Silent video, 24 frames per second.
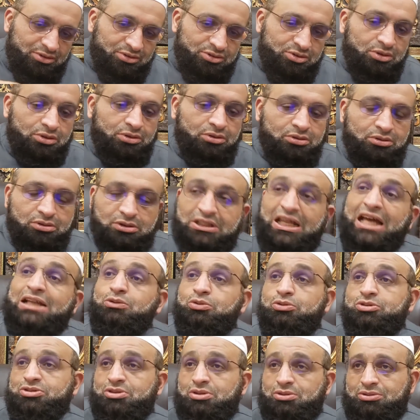So
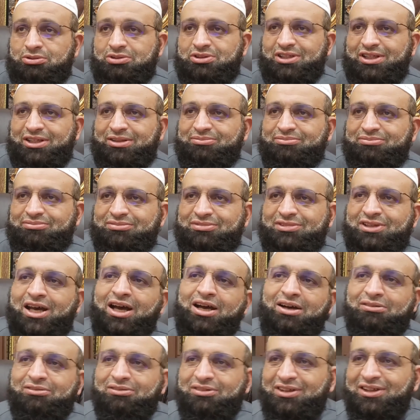that was the old time.
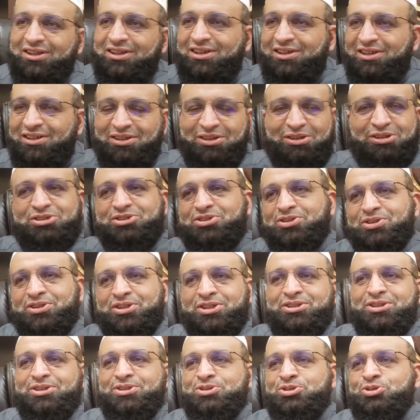Now,
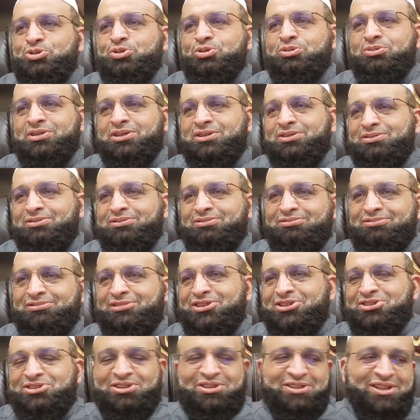internet and Zoom and
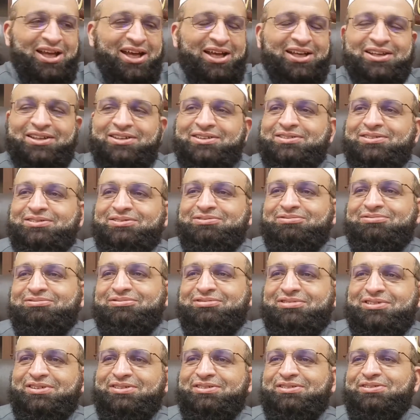this and that, and
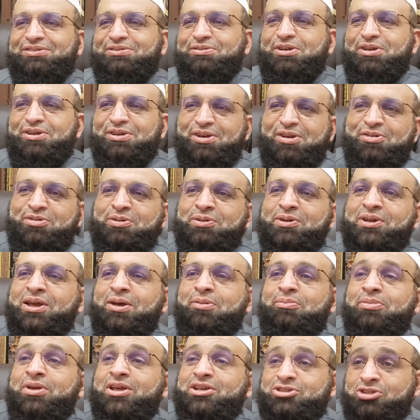everybody
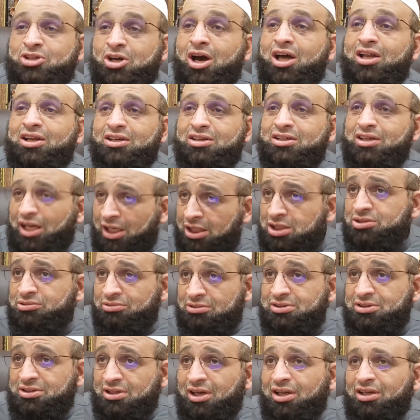can be a scholar,
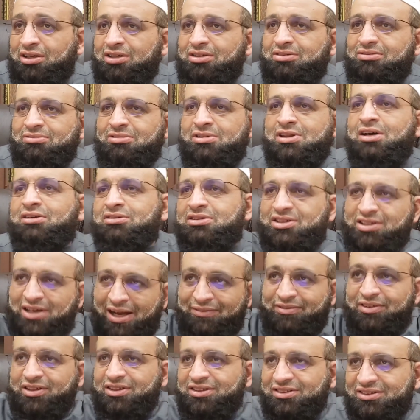actual scholar, without
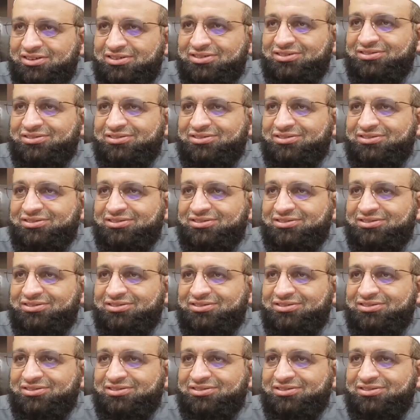traveling.